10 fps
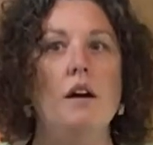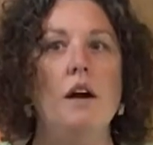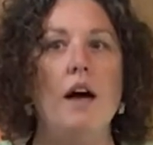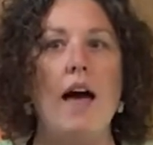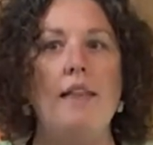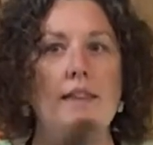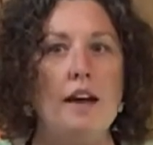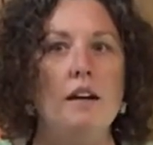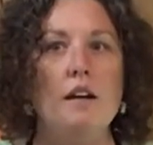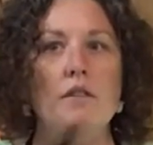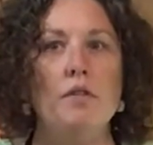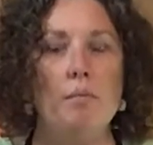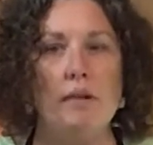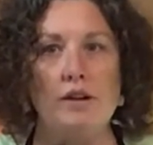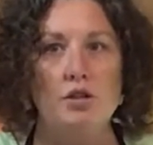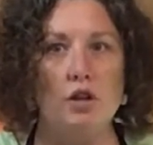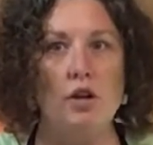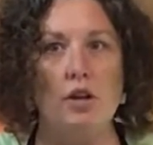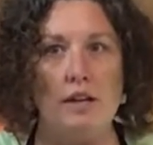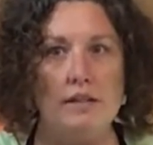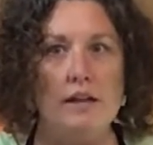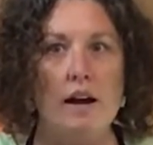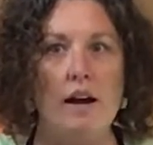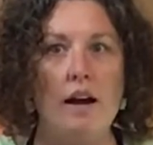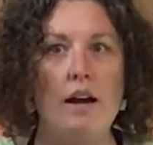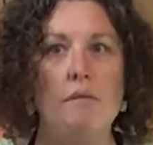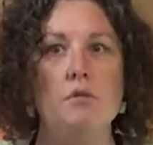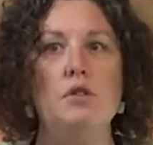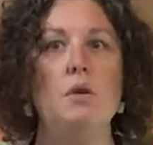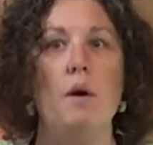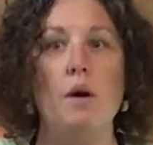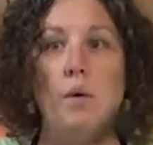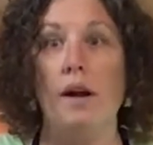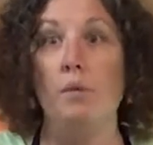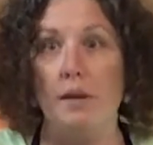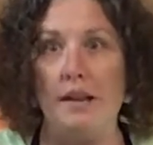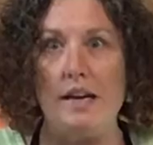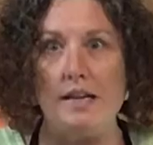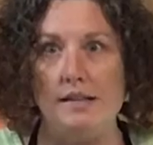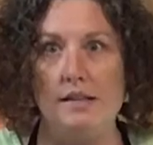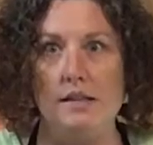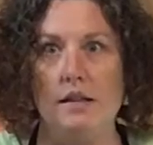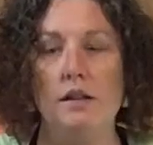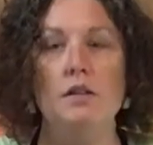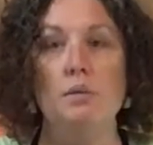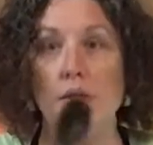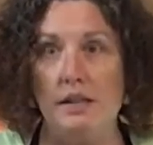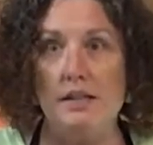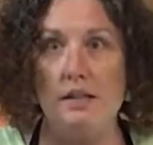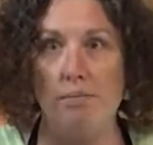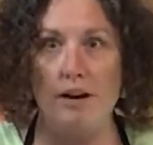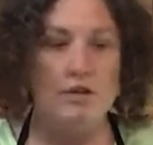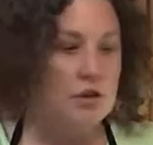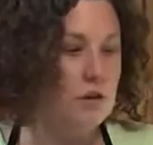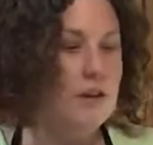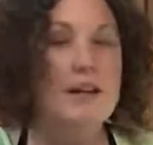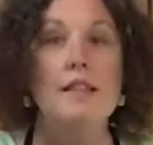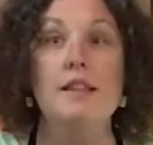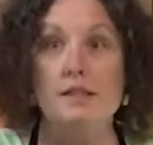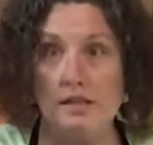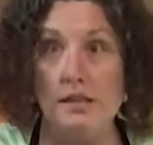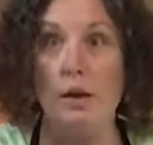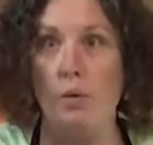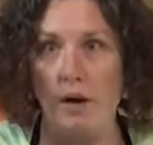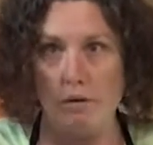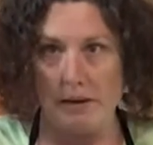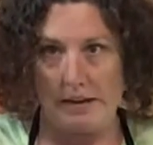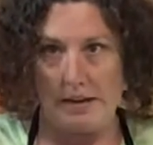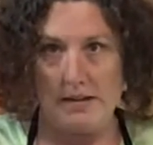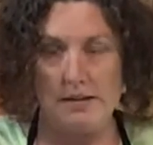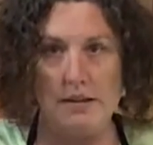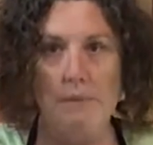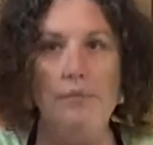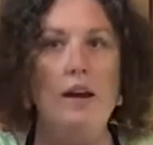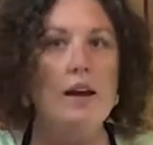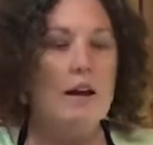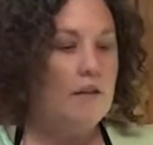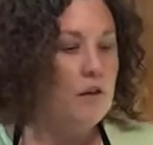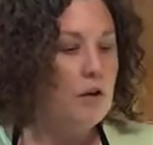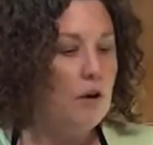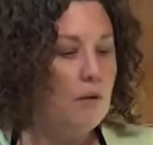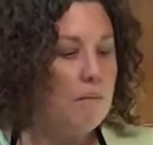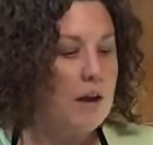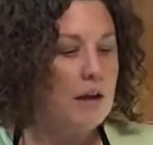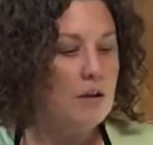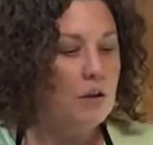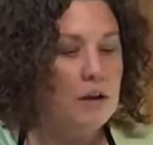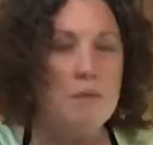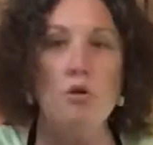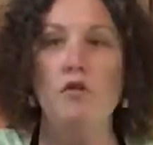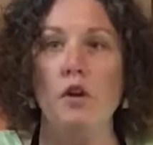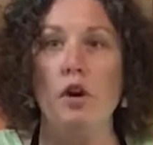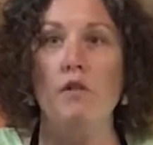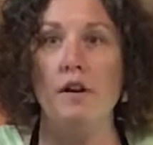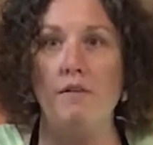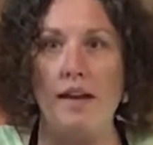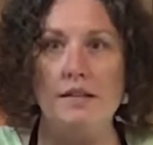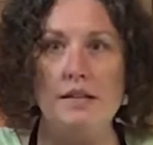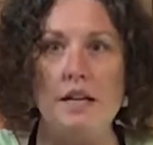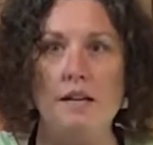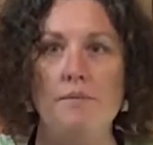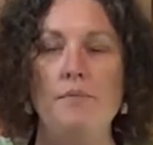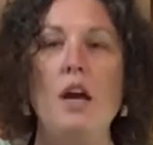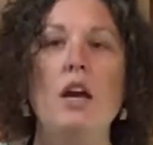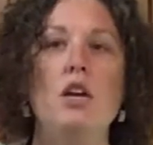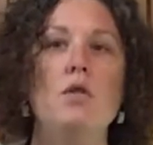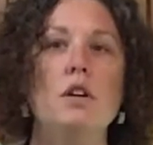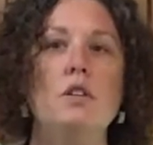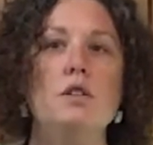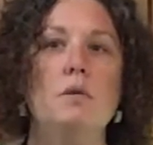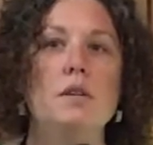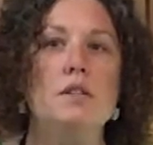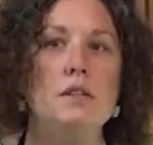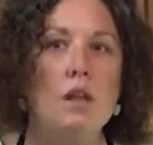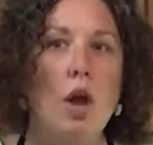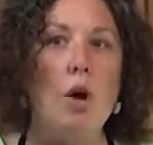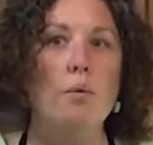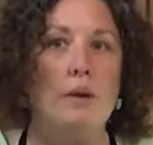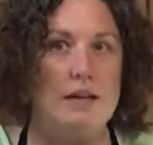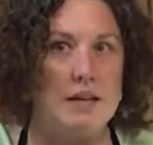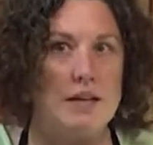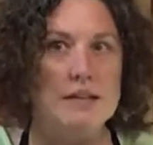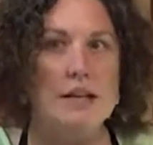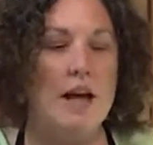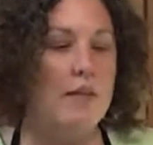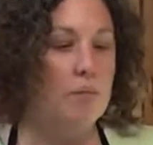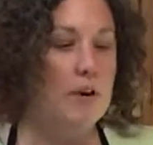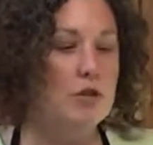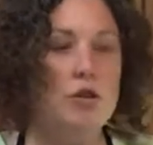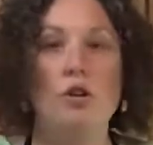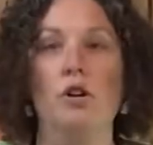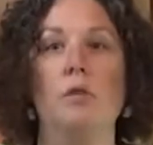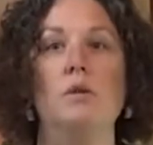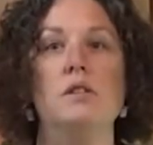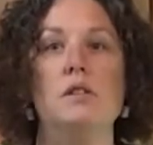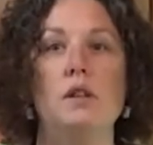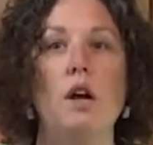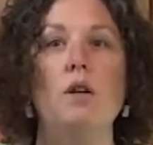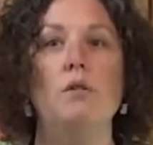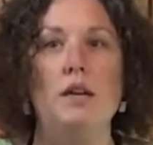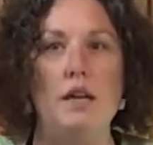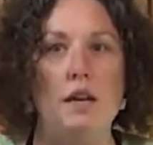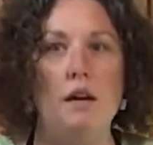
at the end of the pressure cooking time, do a quick release to release the pressure. This is the quick release. If you don't manually move it over to venting, you can do a slow release and the pressure cooker would slowly